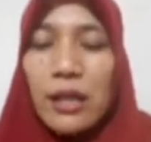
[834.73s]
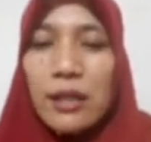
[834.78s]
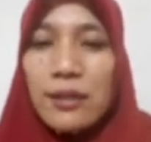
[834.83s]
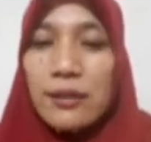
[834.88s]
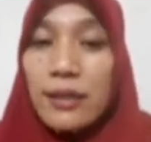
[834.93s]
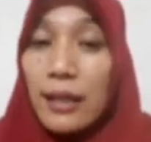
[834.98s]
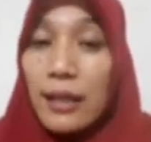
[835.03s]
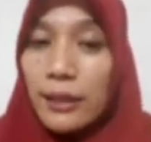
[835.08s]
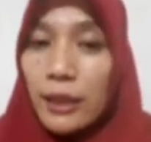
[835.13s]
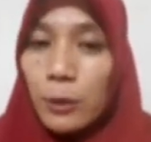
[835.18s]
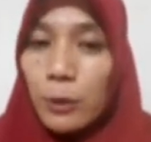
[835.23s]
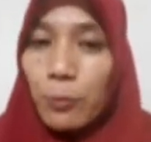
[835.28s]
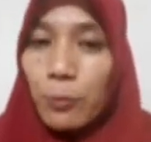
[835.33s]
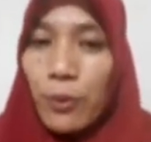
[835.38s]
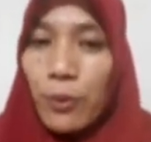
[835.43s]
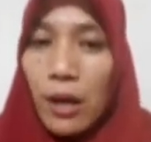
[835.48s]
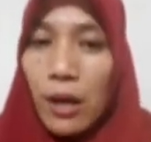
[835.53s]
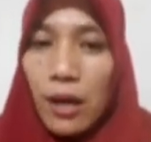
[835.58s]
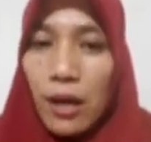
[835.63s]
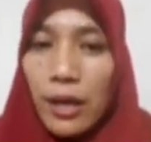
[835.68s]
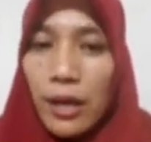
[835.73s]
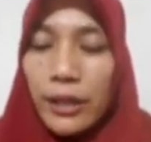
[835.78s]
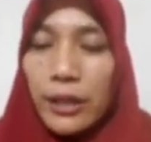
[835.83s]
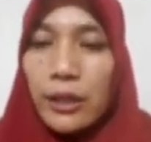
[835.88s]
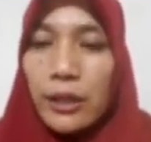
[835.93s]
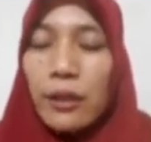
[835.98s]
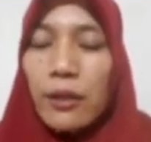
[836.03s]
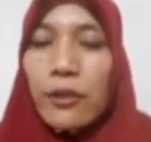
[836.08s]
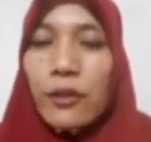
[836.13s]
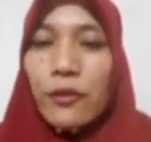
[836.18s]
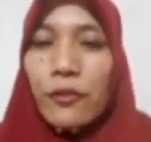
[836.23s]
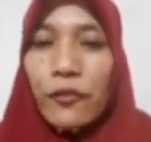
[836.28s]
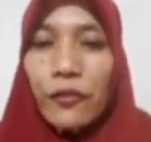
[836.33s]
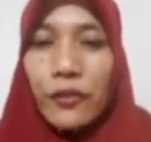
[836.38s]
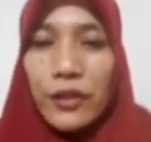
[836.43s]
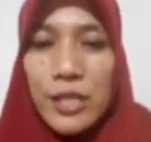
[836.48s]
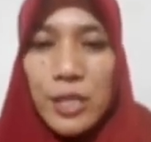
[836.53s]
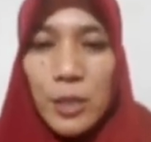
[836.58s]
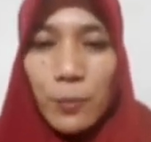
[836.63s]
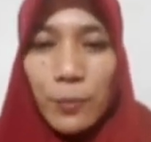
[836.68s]
started by the
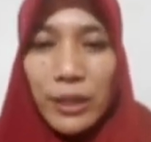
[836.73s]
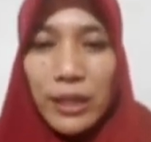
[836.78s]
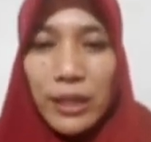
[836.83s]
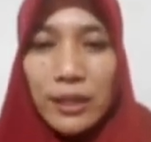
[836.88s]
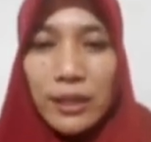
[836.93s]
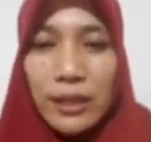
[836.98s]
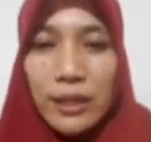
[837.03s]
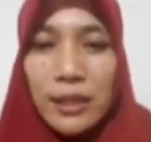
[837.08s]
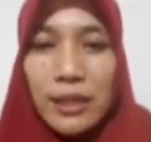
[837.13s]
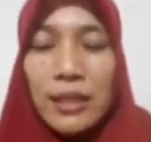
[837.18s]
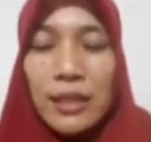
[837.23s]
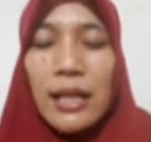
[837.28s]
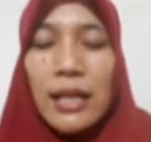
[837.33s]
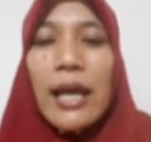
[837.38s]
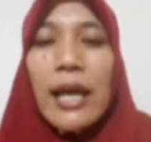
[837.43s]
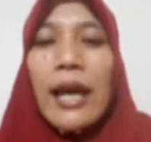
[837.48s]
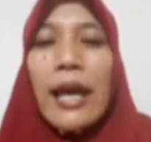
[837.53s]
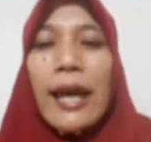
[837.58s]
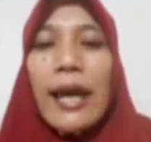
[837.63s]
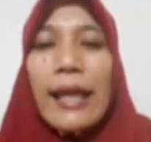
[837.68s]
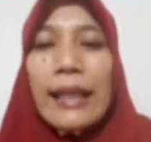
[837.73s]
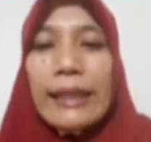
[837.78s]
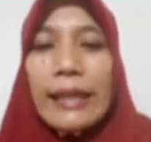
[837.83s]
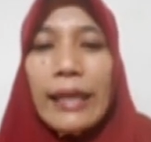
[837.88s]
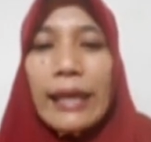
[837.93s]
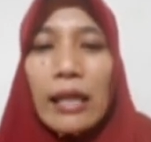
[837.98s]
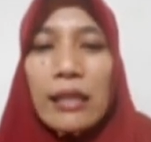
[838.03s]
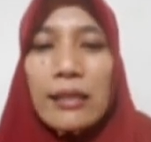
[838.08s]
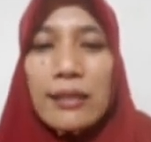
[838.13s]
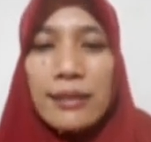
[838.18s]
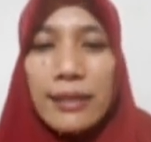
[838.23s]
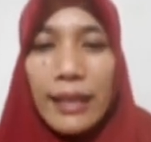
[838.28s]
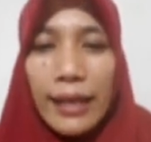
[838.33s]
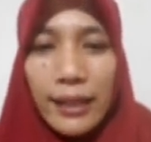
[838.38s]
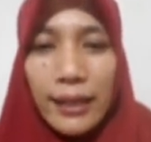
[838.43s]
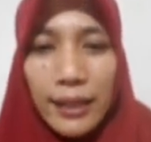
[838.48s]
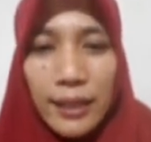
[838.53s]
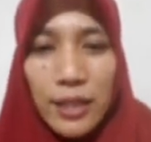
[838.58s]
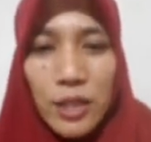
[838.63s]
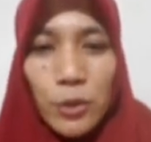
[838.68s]
first speaker and then
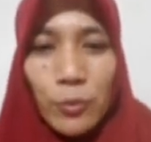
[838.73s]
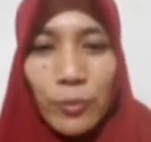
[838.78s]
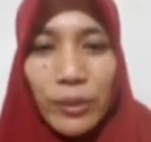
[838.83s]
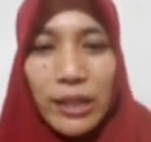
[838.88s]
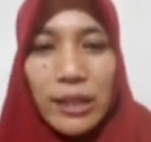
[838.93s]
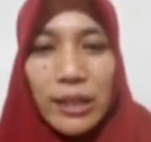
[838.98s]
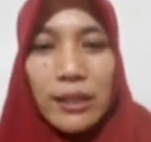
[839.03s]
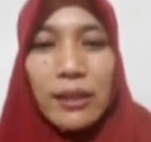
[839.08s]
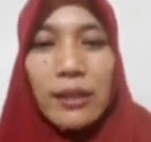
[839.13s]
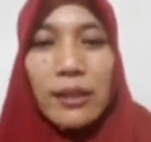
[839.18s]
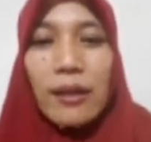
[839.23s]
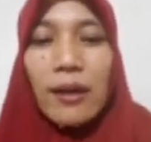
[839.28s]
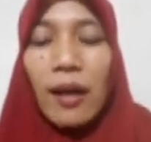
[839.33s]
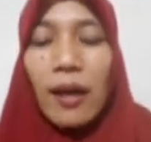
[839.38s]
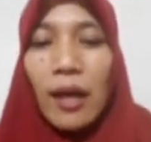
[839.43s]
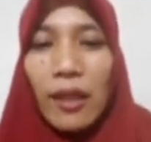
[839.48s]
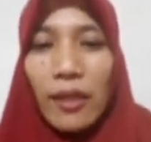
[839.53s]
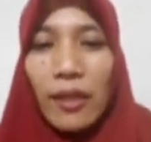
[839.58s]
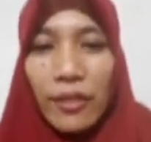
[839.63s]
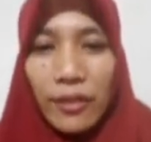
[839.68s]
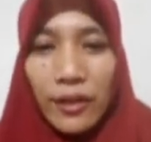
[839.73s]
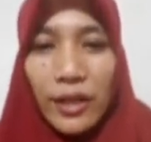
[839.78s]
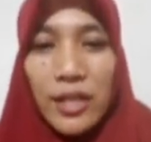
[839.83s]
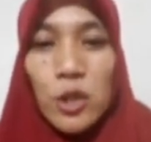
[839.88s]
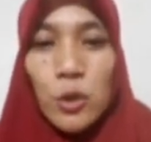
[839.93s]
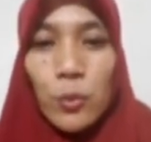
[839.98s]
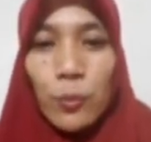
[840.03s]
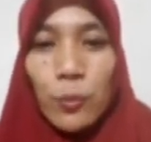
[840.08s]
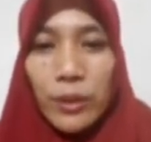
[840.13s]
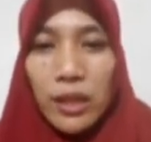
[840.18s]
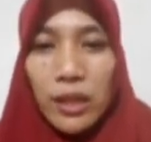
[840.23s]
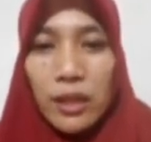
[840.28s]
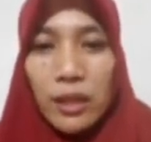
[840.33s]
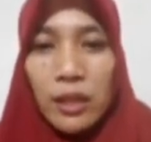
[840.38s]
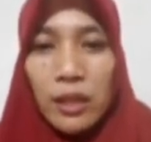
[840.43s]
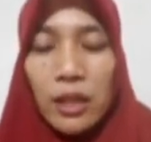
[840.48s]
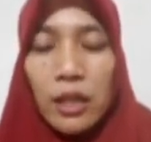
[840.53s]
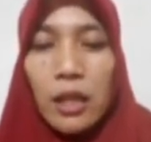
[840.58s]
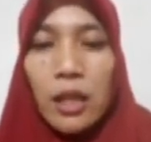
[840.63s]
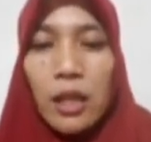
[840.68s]
second speaker, third
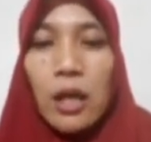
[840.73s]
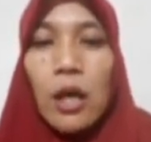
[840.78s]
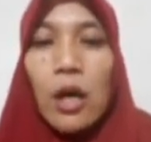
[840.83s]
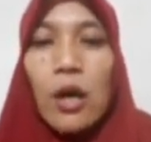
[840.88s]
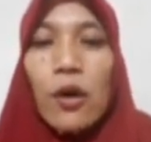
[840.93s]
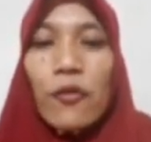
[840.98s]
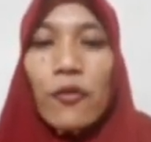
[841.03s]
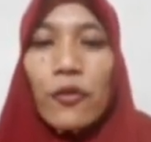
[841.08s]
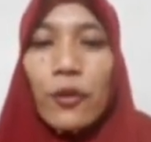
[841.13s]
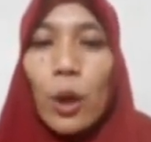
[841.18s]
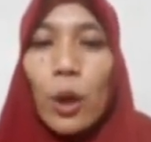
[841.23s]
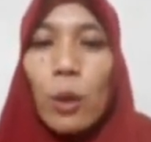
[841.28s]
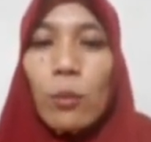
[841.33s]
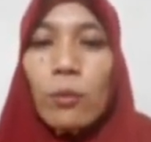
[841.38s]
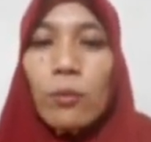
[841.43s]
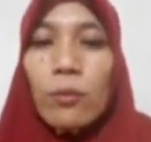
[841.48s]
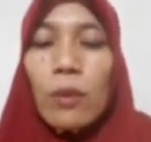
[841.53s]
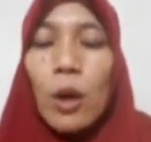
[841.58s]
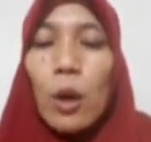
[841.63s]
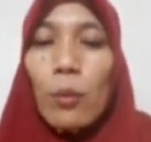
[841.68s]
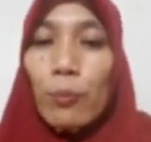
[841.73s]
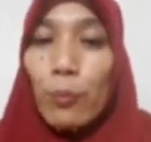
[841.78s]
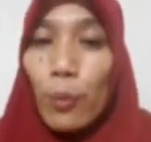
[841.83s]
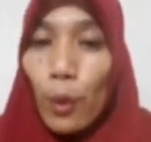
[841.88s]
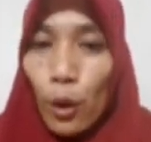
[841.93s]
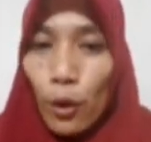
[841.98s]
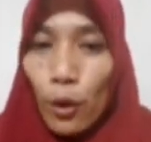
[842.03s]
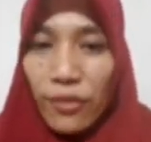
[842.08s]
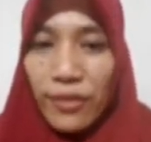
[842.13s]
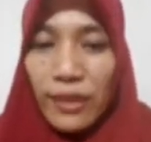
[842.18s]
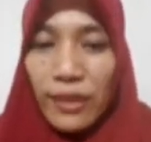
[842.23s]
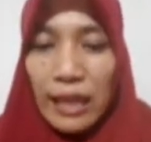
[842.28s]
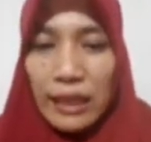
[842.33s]
speaker from both